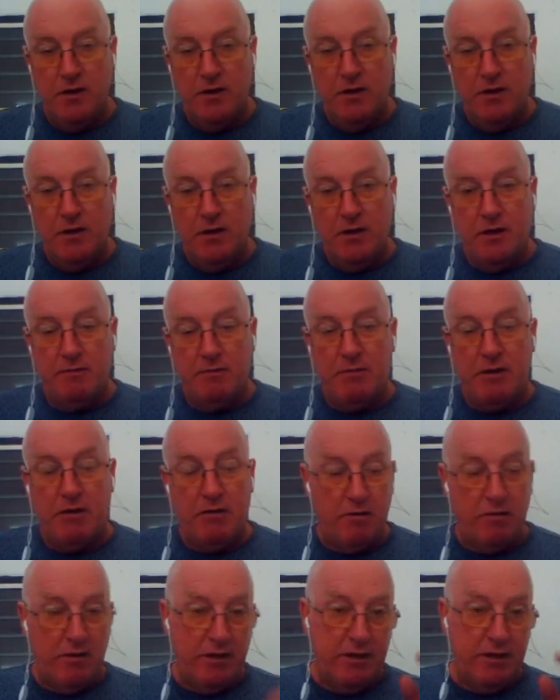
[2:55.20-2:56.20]

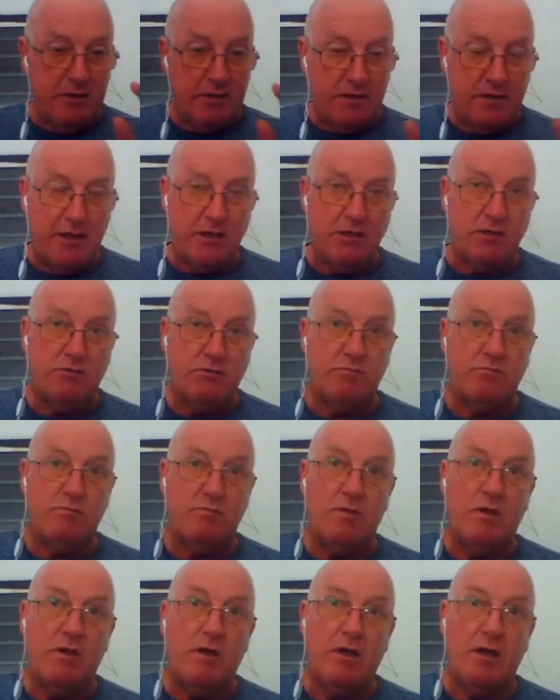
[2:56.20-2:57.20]
apparently it takes
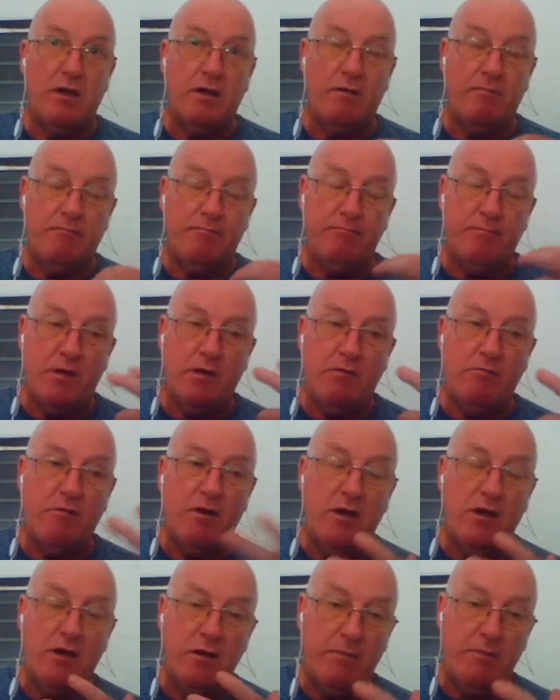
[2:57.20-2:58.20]

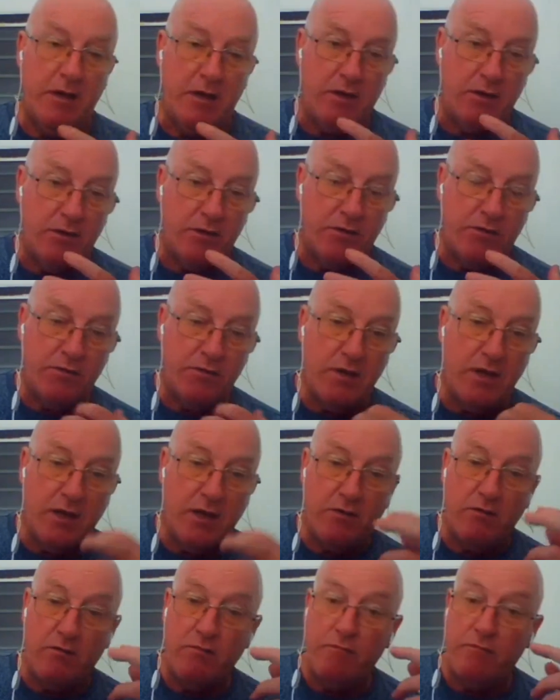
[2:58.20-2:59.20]
around about
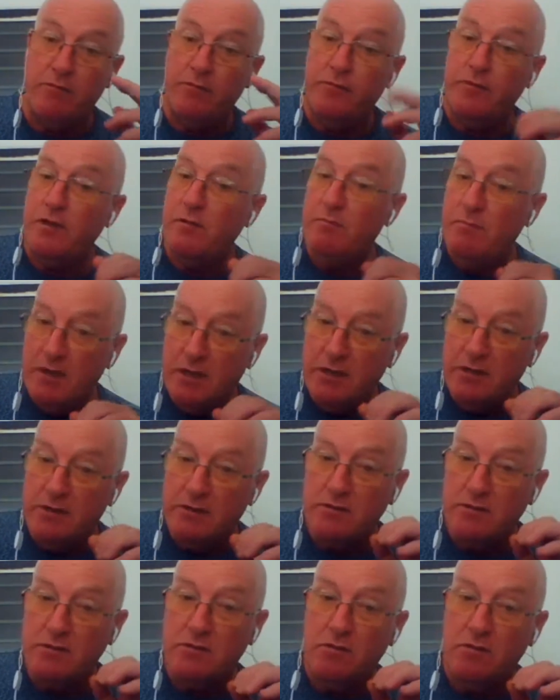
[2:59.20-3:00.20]
350
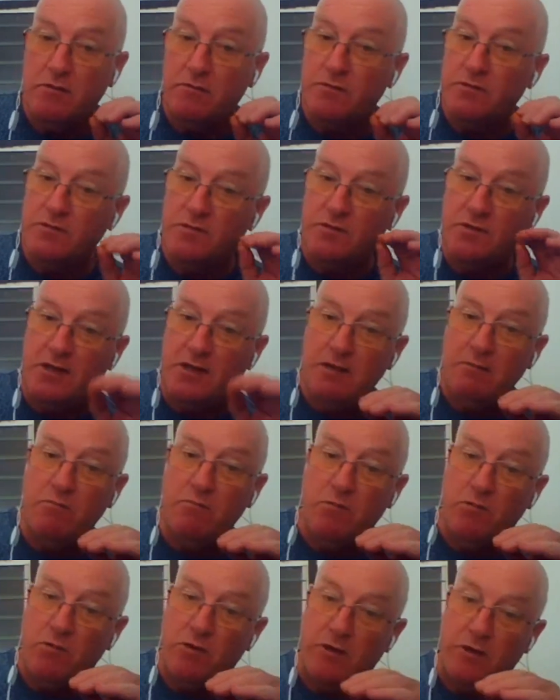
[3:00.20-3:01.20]
meters of
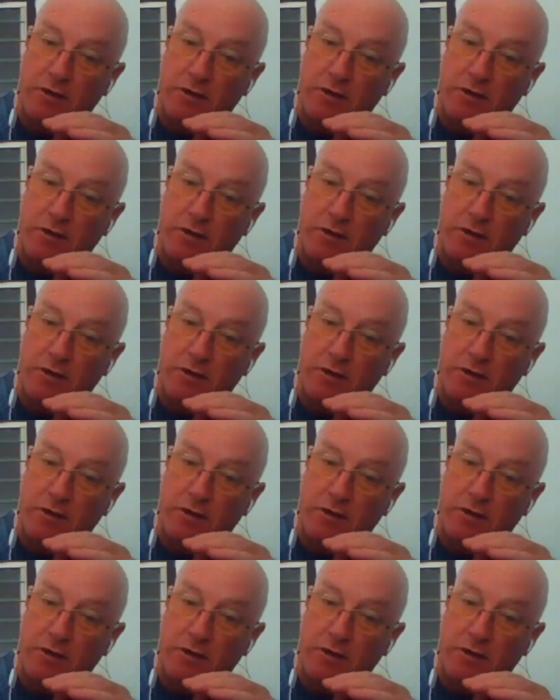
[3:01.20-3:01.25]
seawater